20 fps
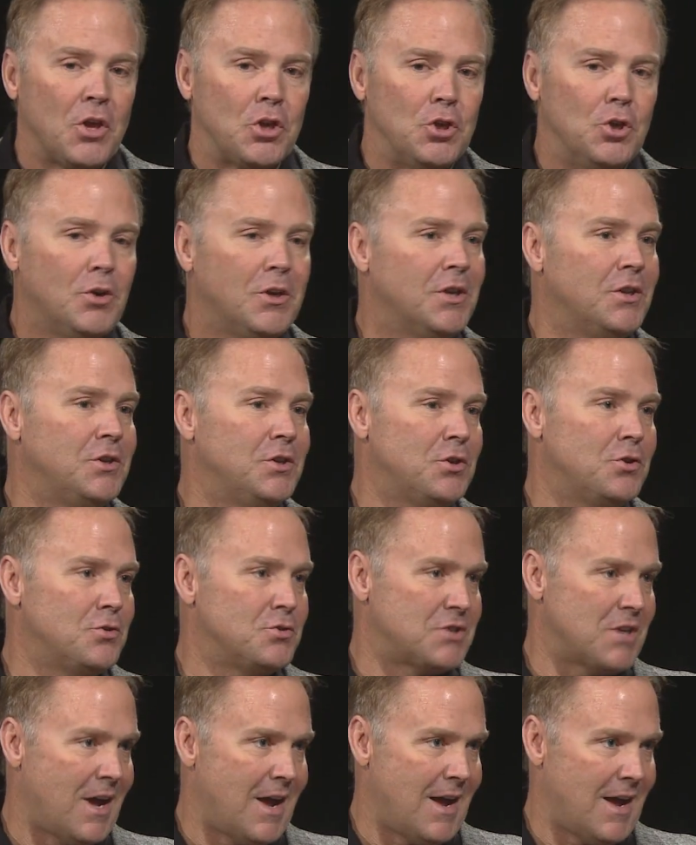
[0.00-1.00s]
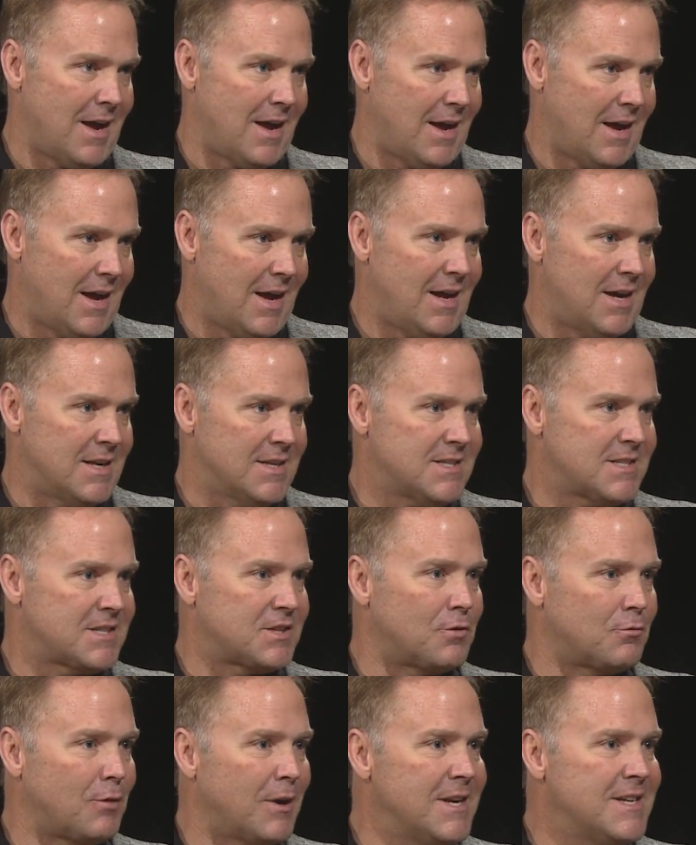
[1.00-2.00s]
You can use us,
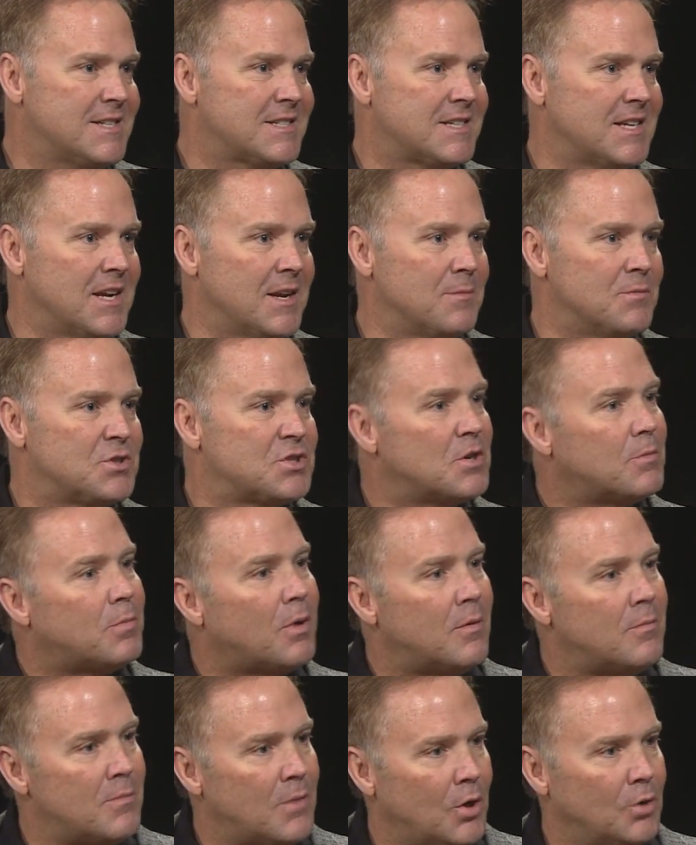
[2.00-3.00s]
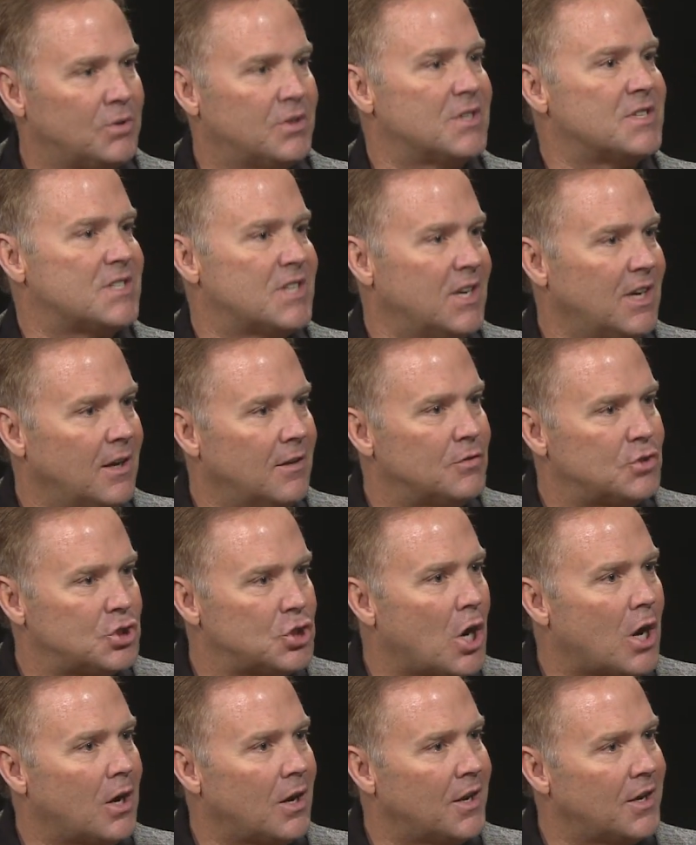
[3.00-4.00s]
the race teams, to promote the city of
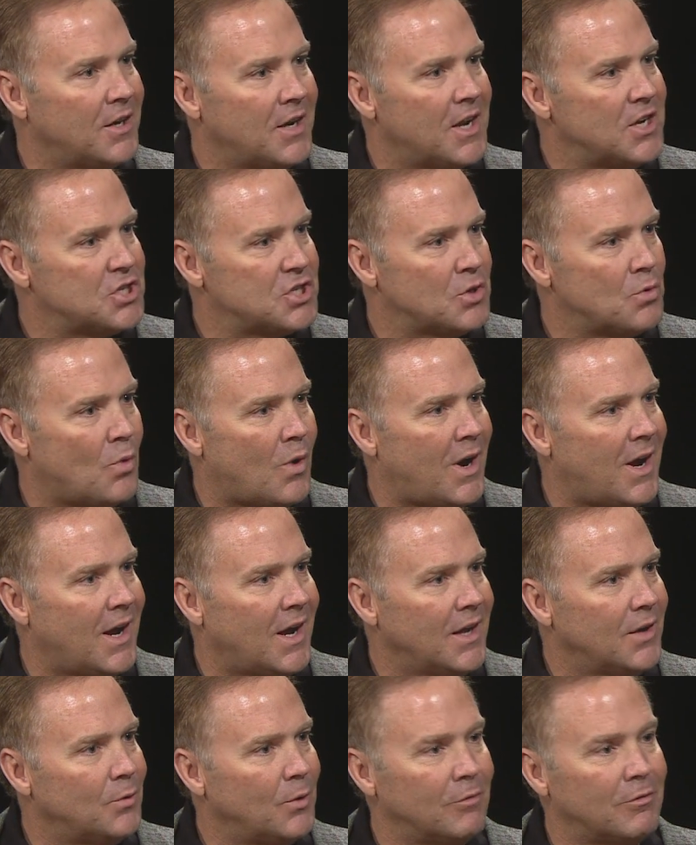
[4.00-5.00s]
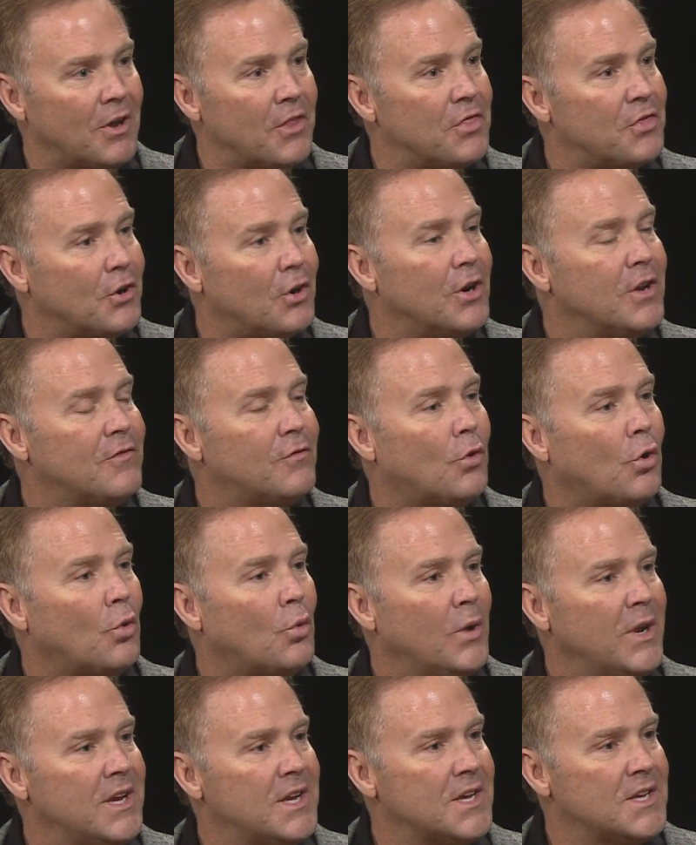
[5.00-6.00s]
Charlotte nationwide. We run 34
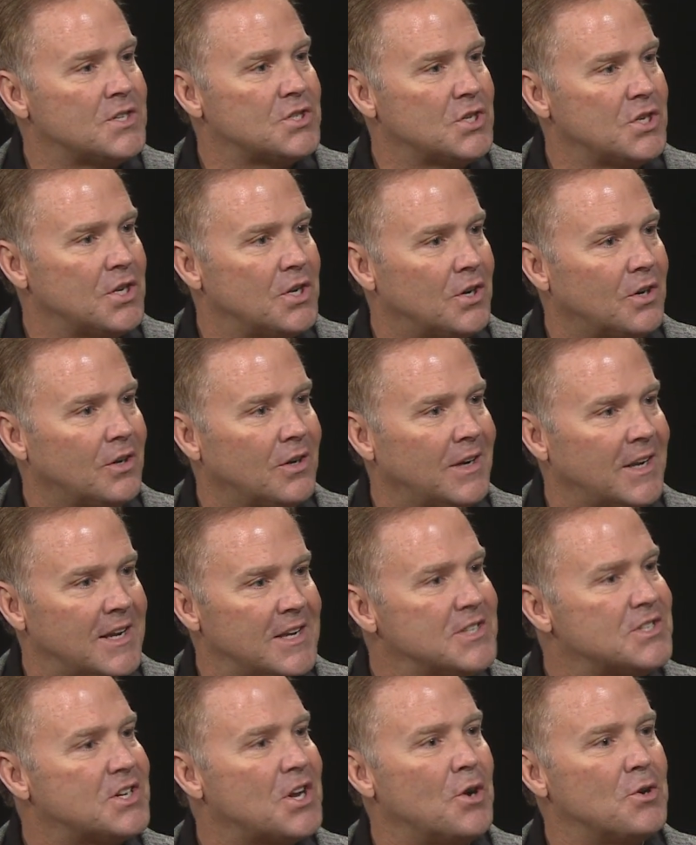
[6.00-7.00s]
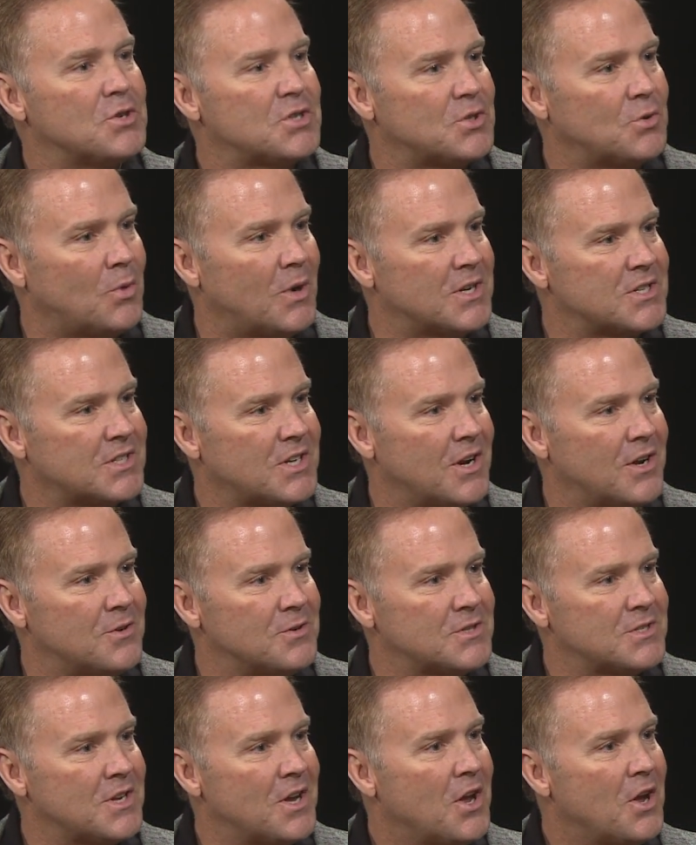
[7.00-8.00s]
weekends a year, East Coast to West
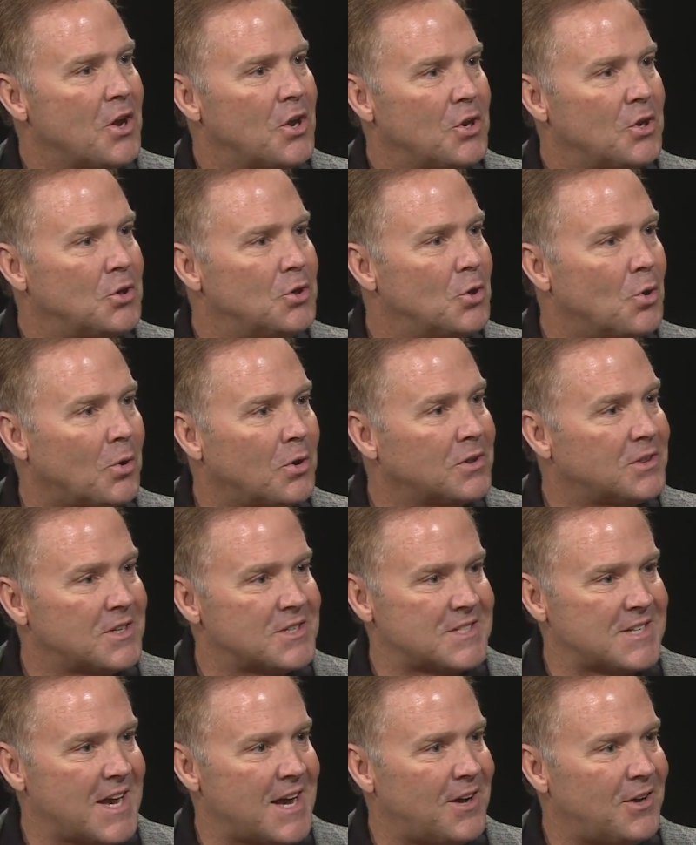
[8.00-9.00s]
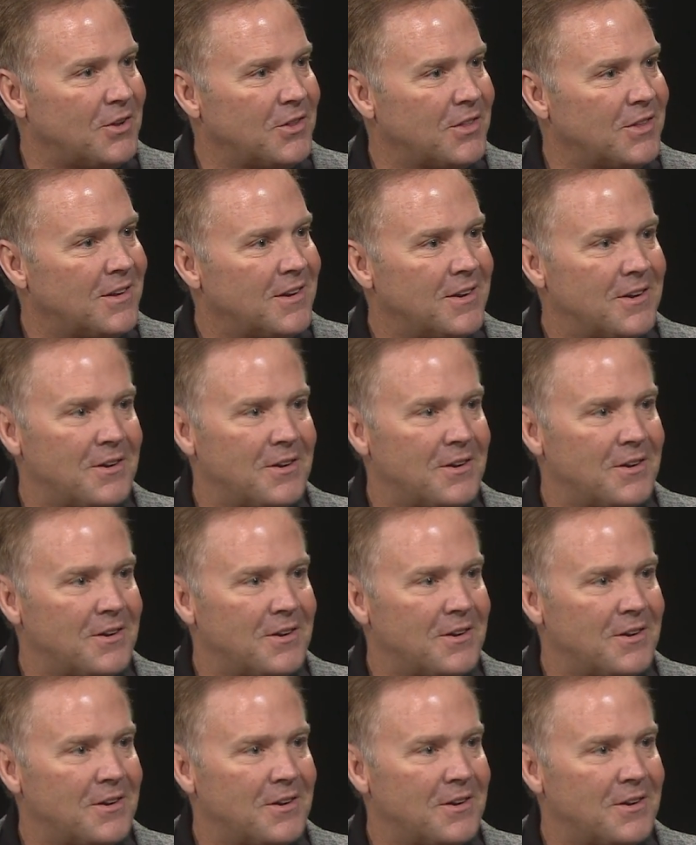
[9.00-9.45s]
Coast, North to South.